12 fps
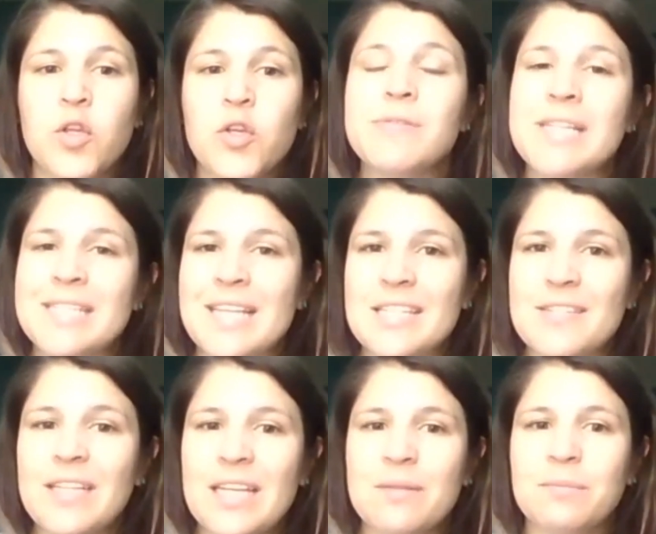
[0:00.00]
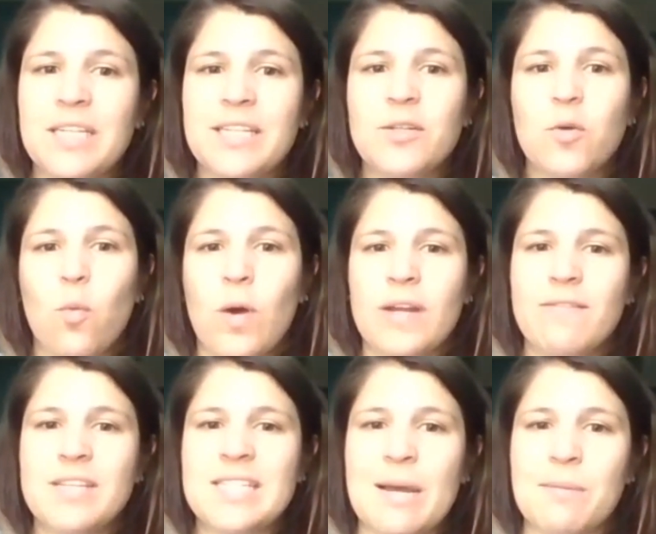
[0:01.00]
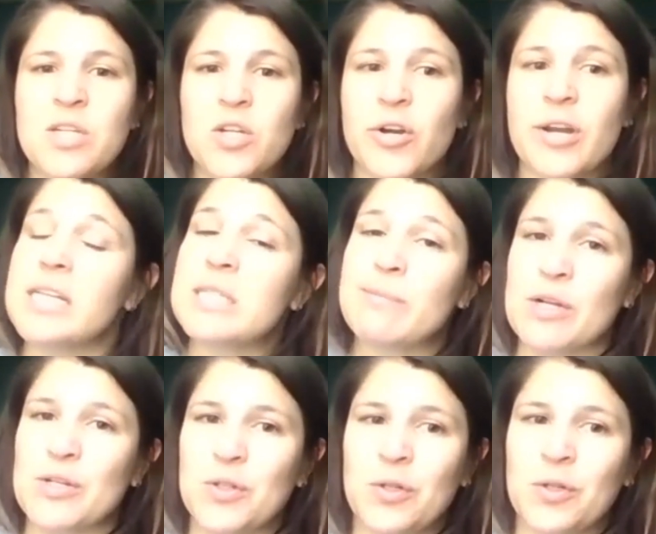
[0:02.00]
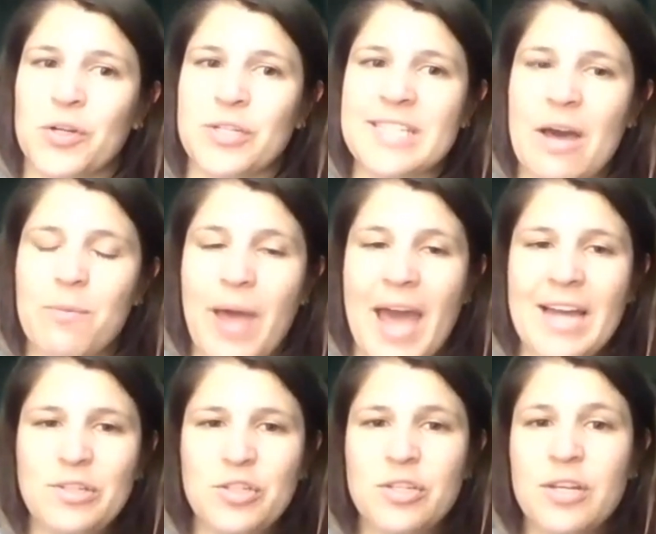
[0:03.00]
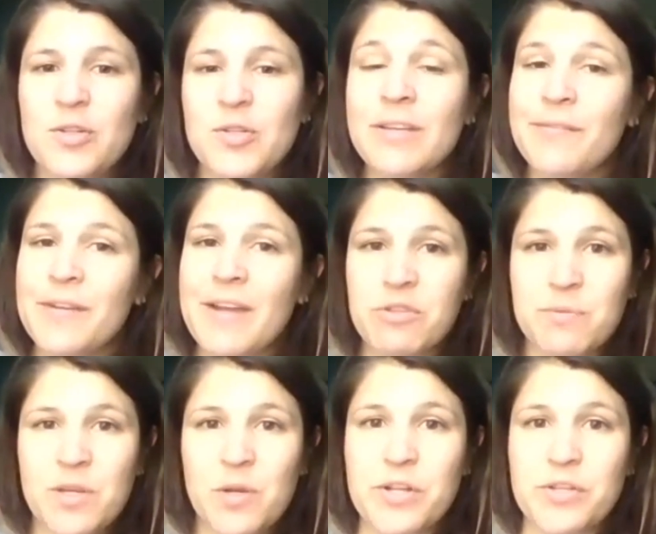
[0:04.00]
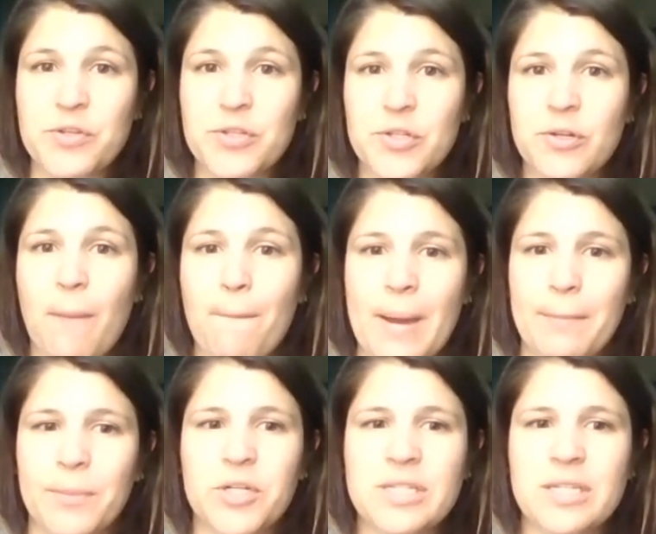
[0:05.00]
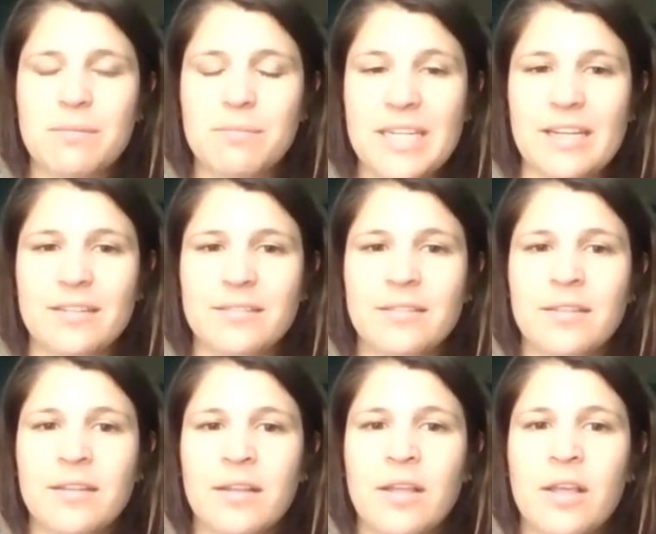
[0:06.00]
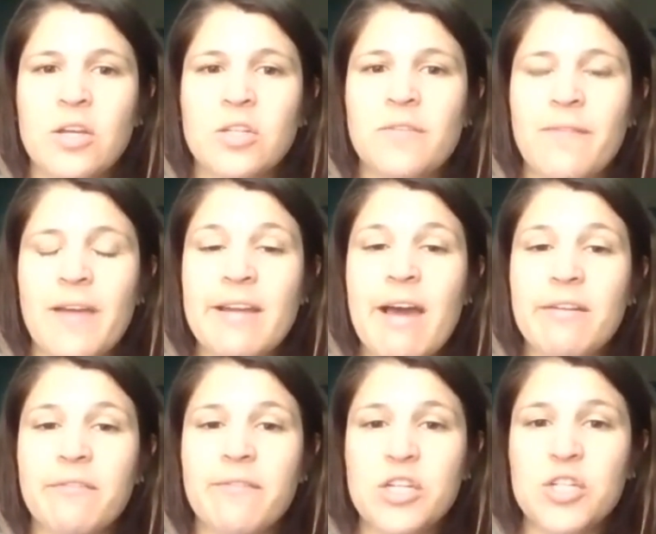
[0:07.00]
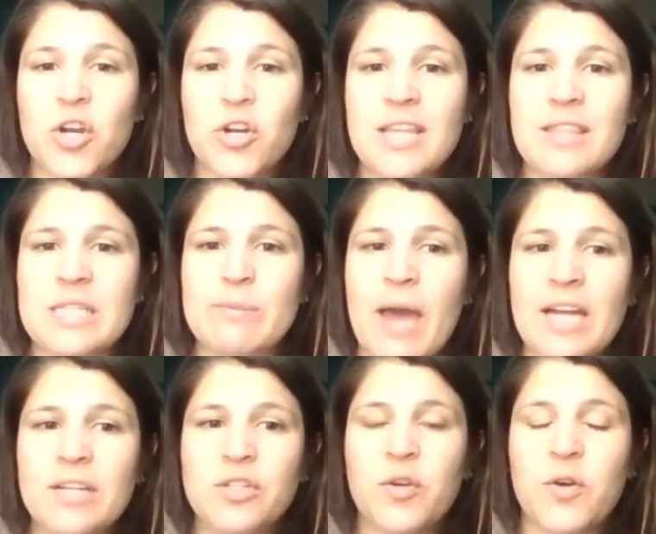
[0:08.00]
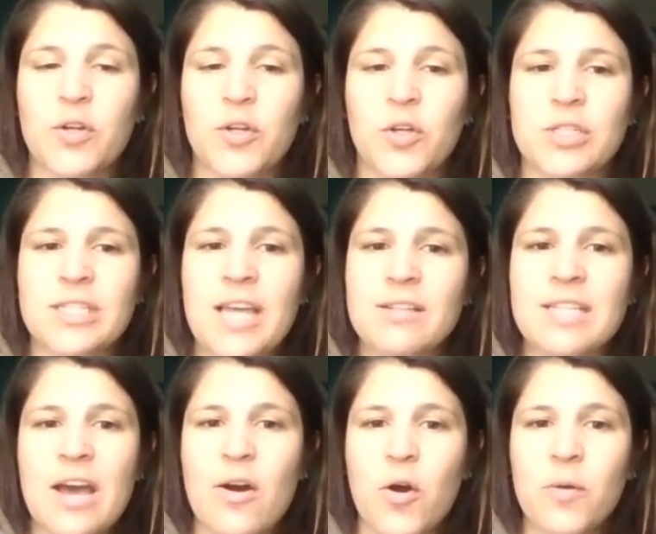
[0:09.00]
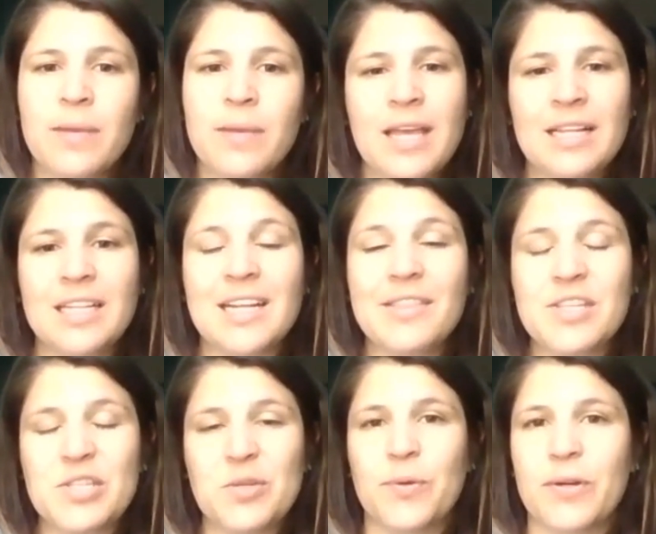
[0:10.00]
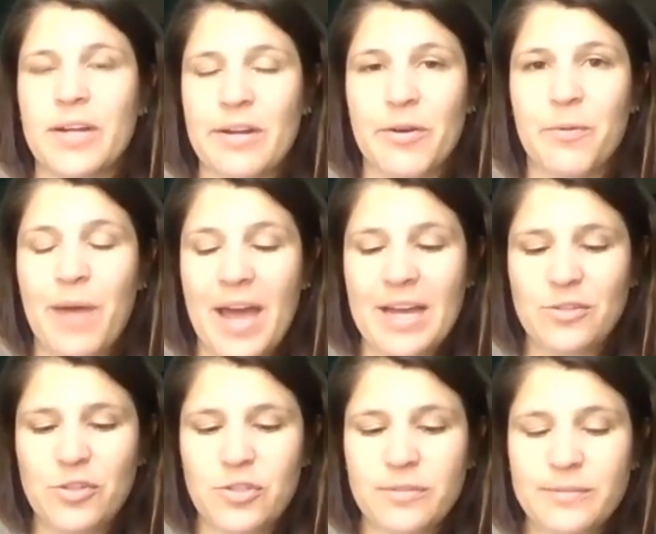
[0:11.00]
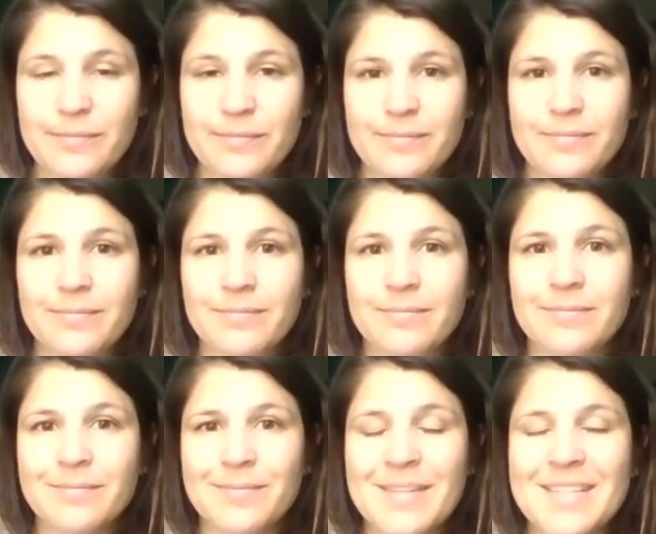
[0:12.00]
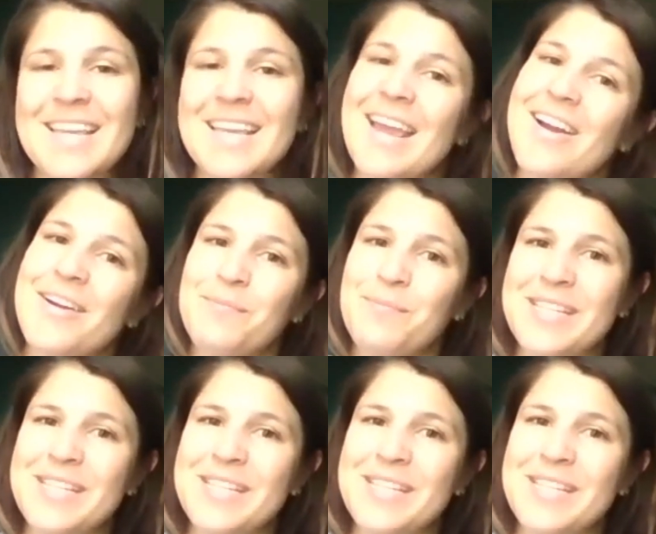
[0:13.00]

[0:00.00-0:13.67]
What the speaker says: You've successfully completed one of the steps in earning a special Girl Scout patch, and you don't even have to be a registered member to complete it. To find out how to finish earning this patch, go to Girl Scouts at home and click on the Superhero patch. Take care.